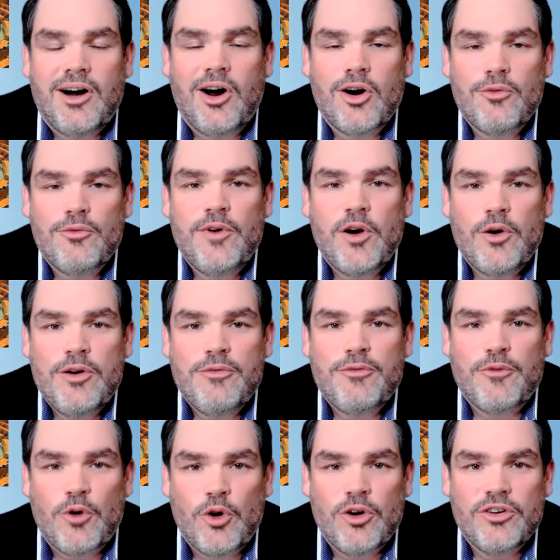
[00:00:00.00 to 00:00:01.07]
Our very
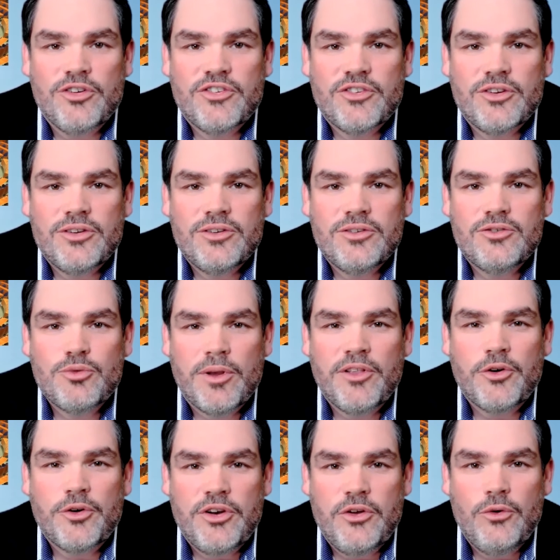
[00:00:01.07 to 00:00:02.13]
first
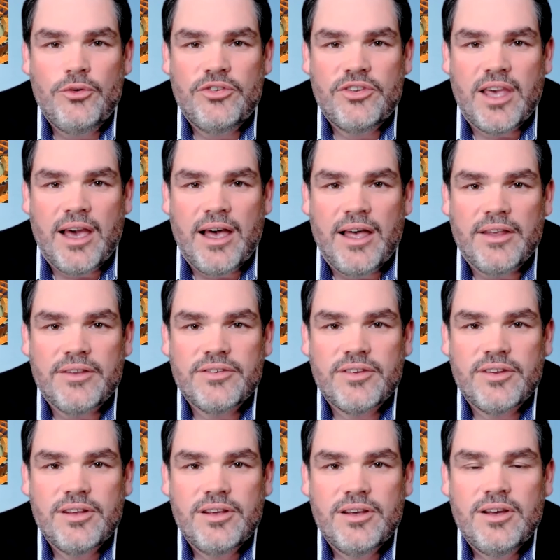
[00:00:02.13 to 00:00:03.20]
Driller
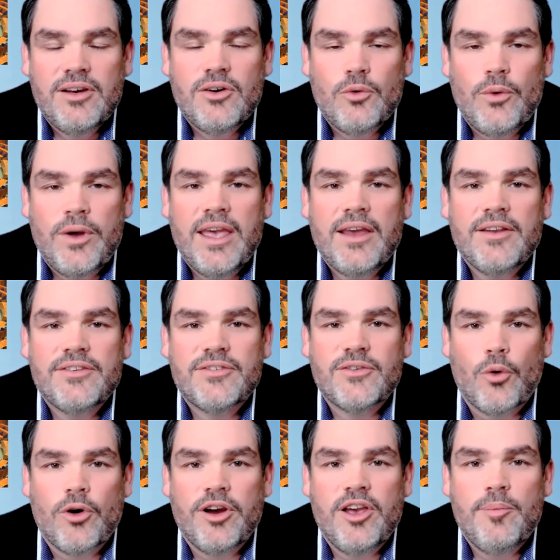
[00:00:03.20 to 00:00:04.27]
Newscast, we had a
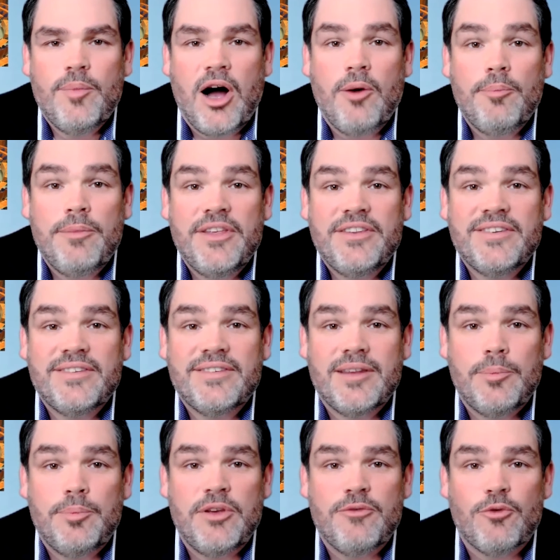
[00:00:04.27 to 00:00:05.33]
story about
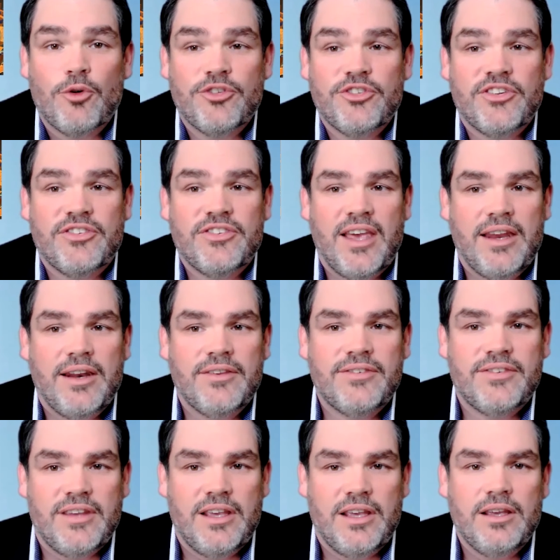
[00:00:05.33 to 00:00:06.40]
Mississippi versus
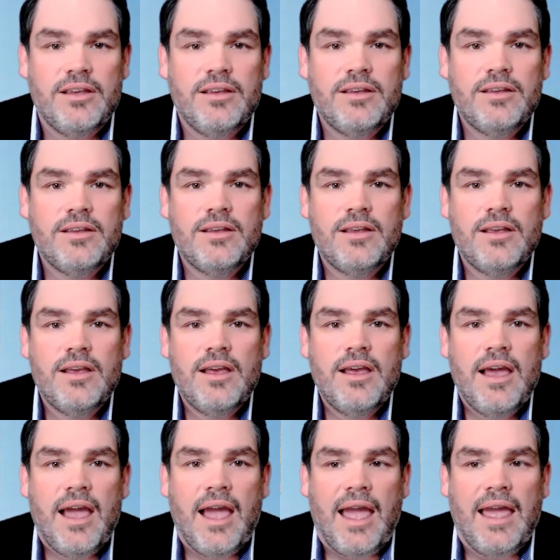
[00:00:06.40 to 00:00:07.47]
Tennessee
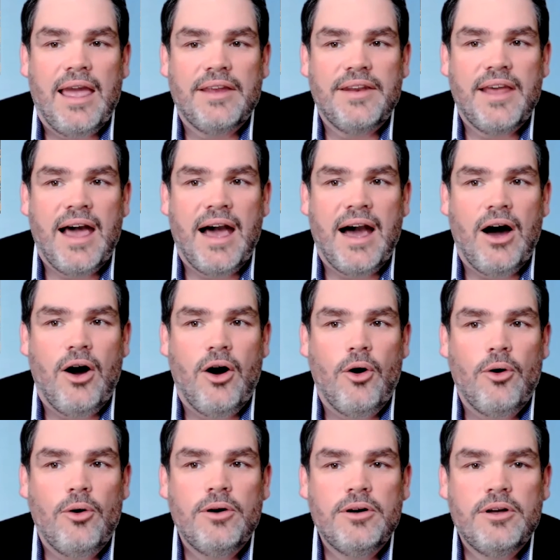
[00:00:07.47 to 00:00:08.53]
and
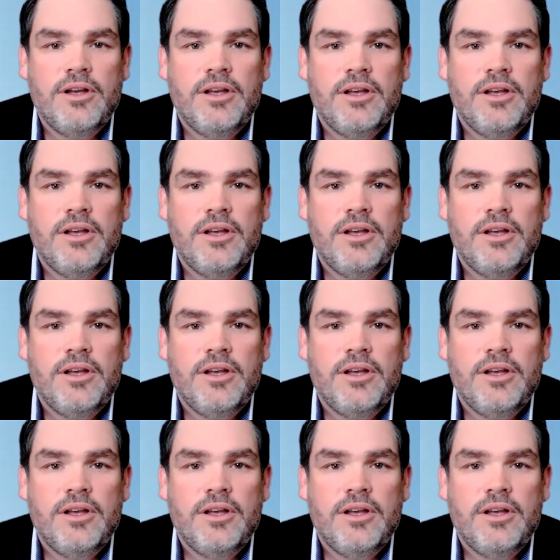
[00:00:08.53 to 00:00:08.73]
how